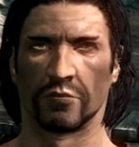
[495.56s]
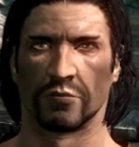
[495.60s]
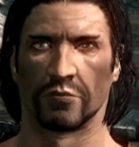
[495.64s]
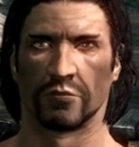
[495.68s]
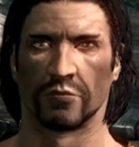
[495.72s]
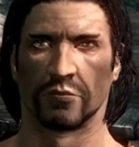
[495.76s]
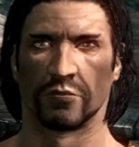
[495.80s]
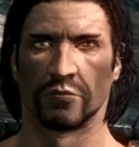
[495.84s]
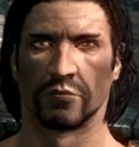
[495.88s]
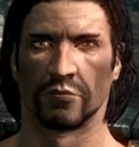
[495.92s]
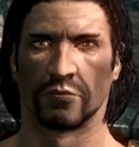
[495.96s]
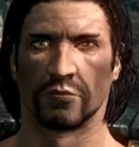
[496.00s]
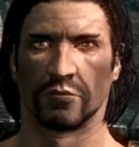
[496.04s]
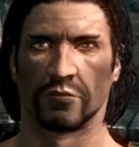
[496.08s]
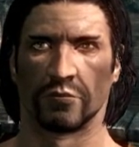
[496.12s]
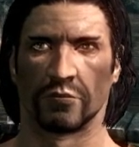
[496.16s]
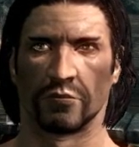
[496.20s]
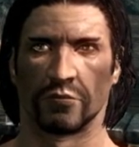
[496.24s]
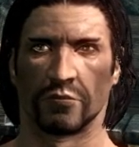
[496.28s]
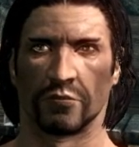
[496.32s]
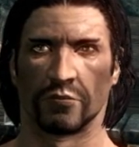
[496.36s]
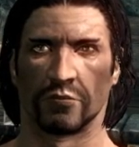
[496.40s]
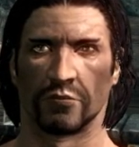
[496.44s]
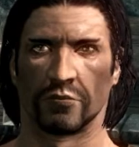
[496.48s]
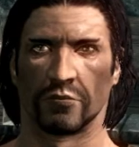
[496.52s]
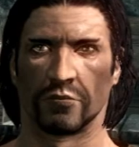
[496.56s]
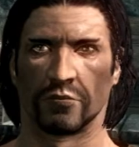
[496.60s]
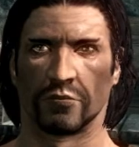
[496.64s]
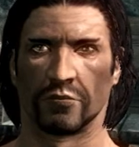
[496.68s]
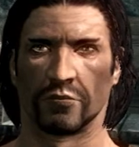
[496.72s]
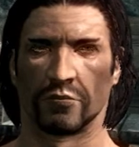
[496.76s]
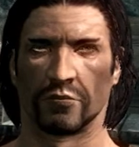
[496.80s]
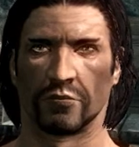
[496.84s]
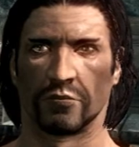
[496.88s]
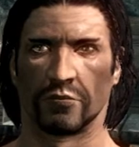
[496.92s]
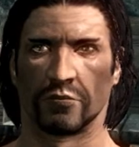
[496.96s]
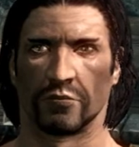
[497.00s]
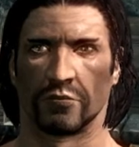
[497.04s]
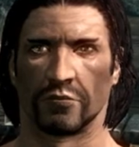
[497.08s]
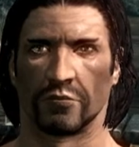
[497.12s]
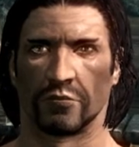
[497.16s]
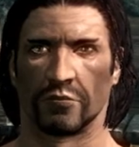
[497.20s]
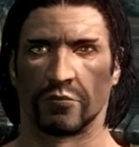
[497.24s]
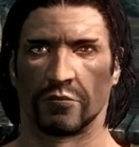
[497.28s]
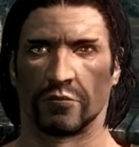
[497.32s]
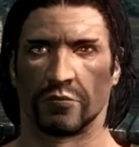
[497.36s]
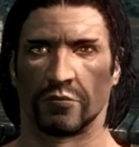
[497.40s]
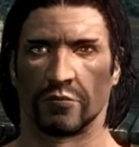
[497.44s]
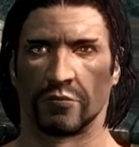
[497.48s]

[no speech]